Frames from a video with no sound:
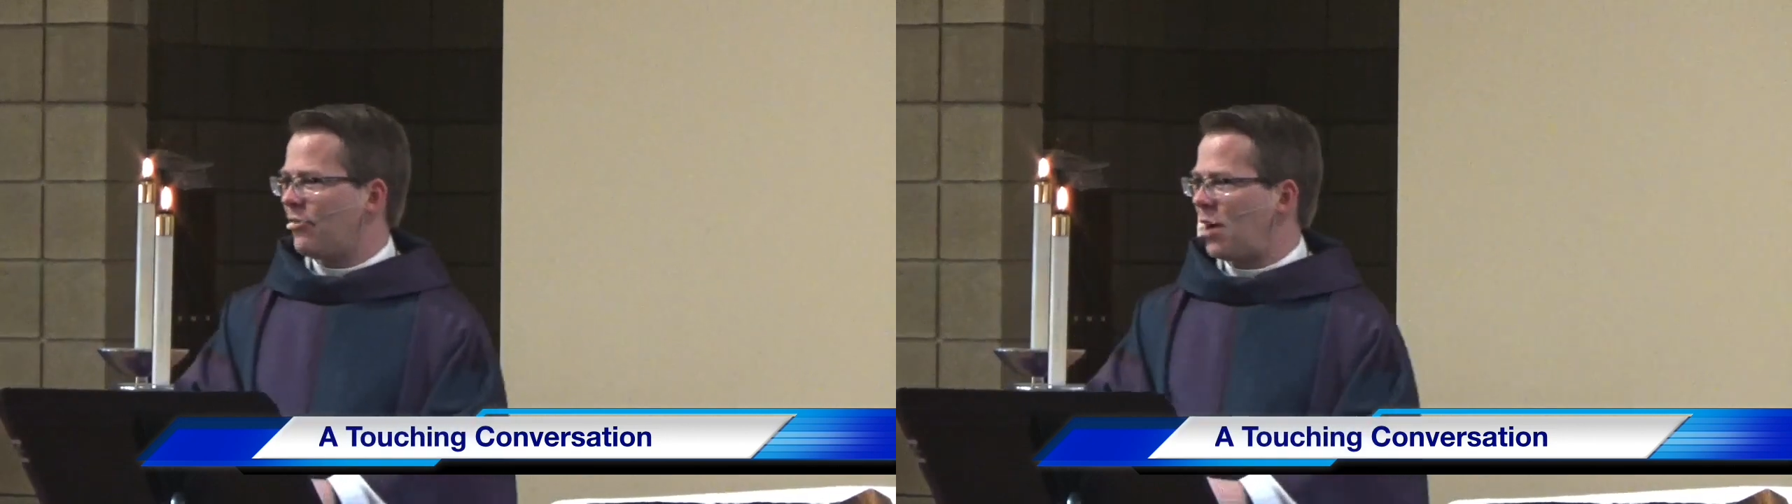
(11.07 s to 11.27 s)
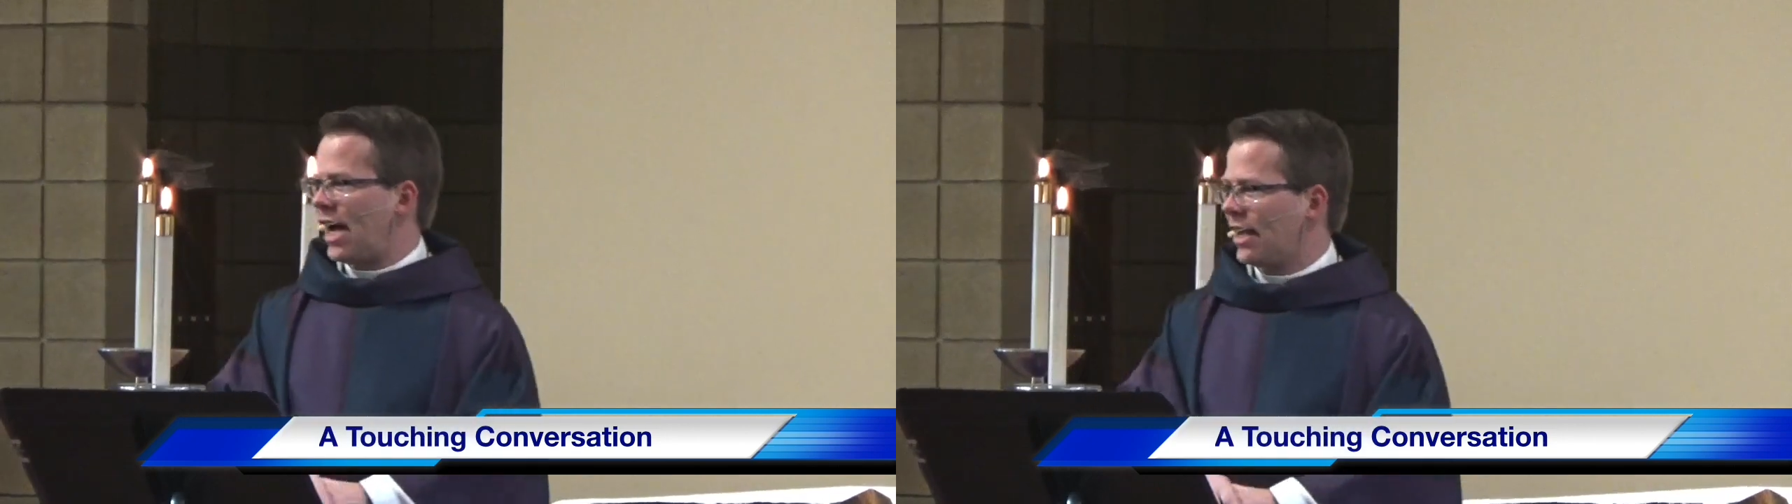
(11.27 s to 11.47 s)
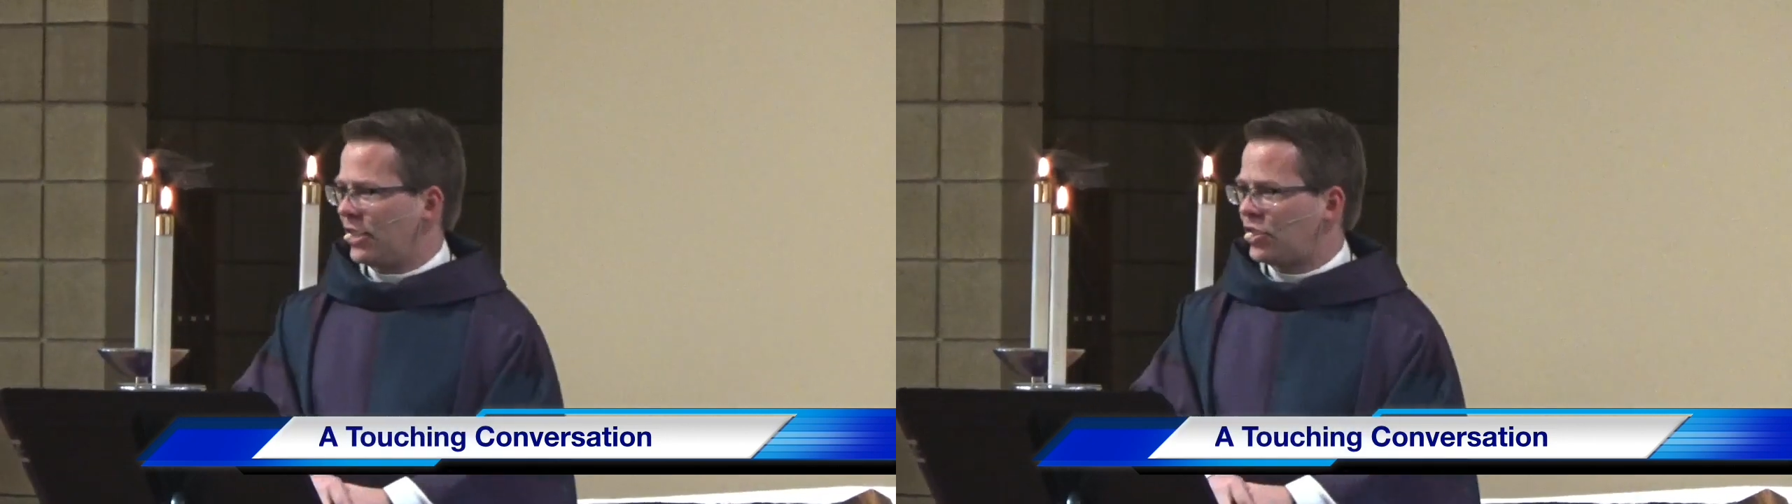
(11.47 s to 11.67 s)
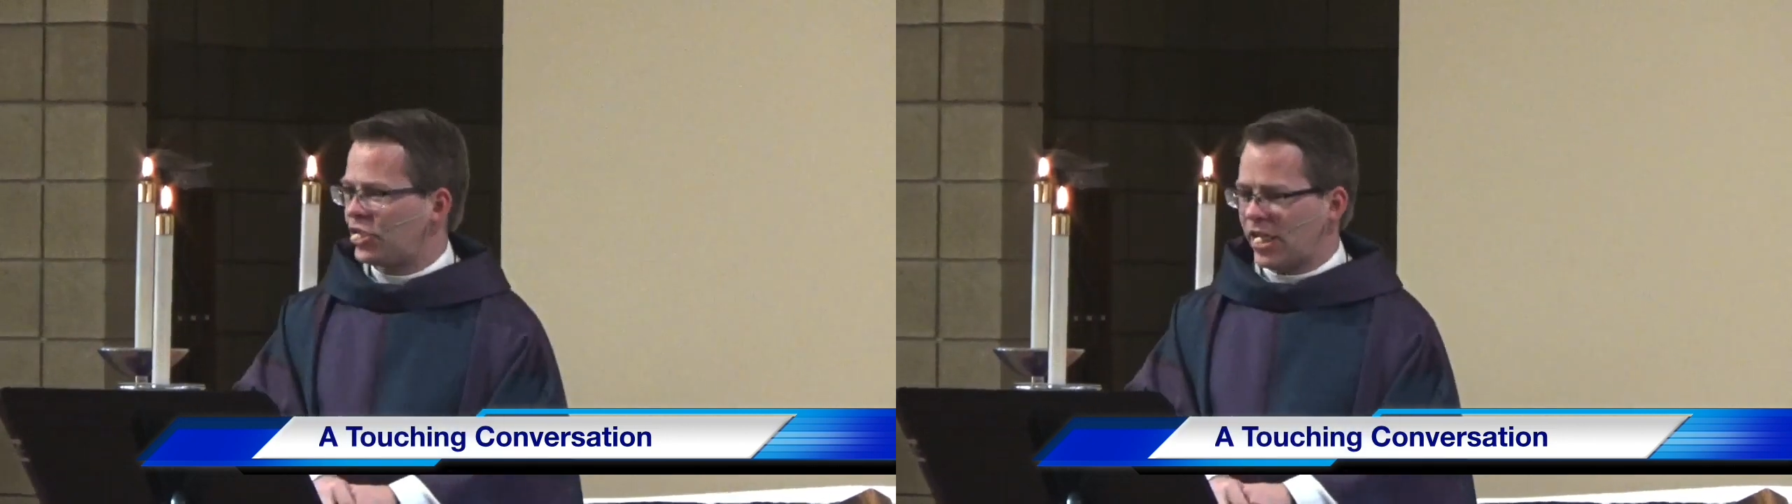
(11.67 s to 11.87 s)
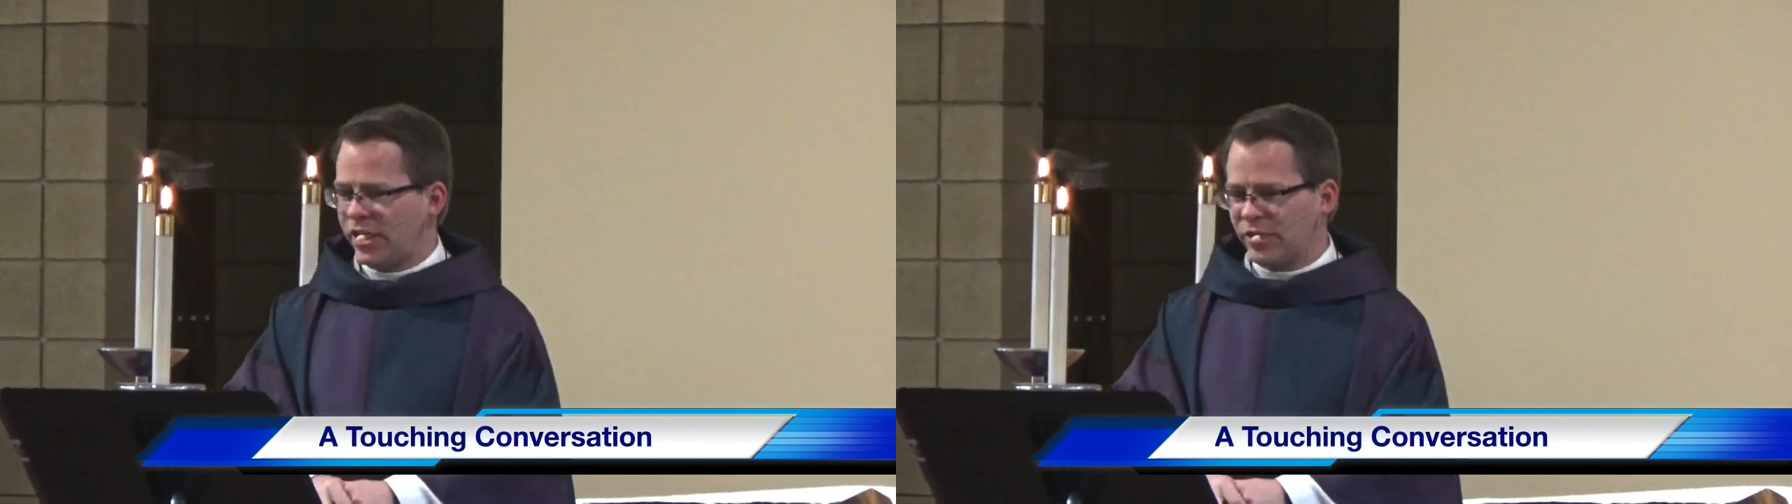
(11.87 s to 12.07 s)
of mine
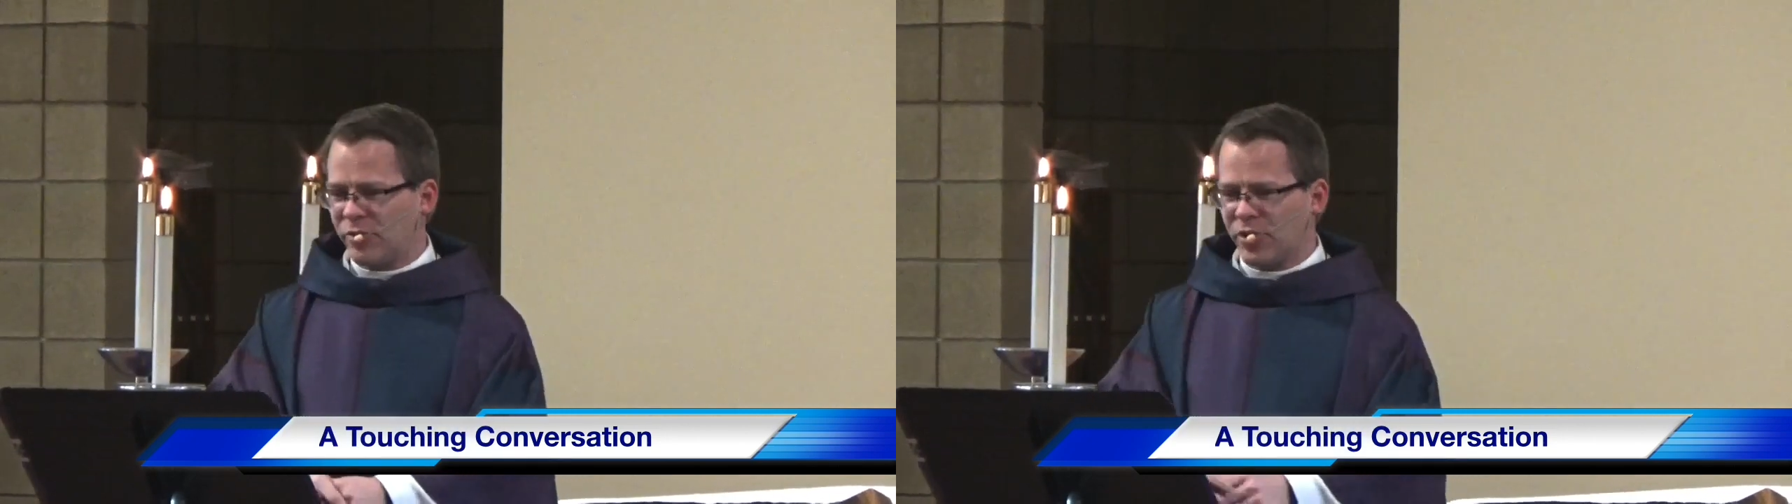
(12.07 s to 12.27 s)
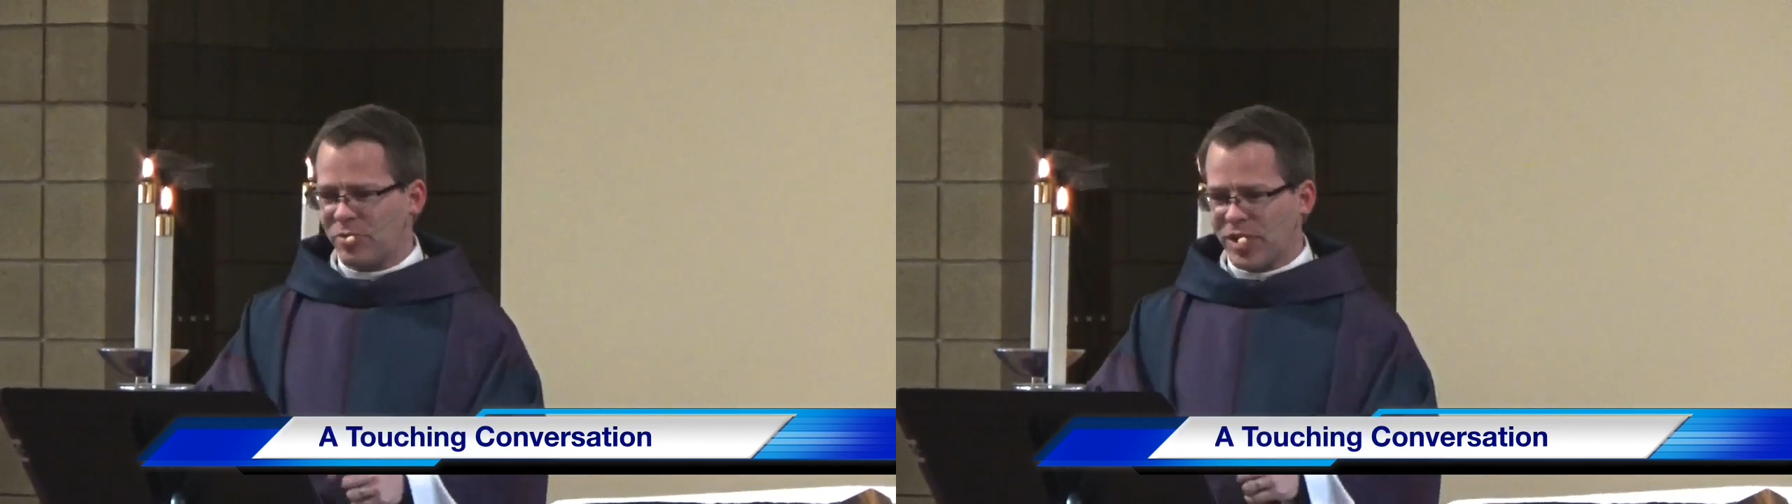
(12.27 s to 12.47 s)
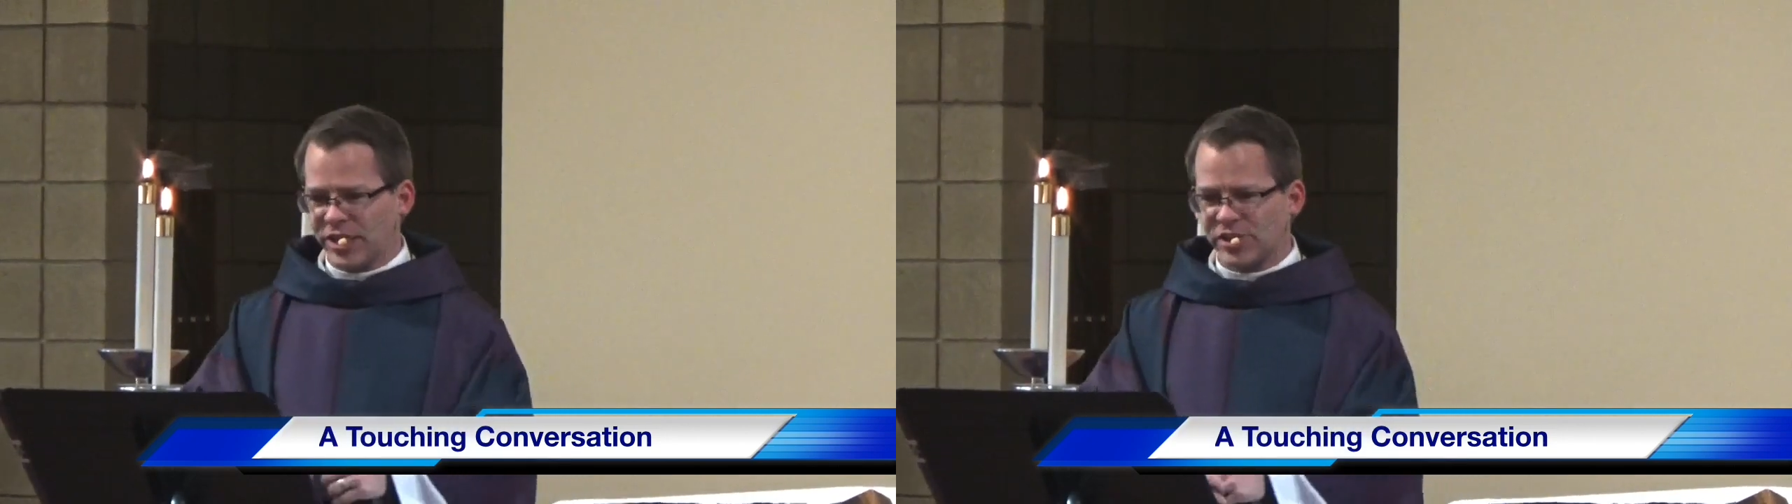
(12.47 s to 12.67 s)
shared with me a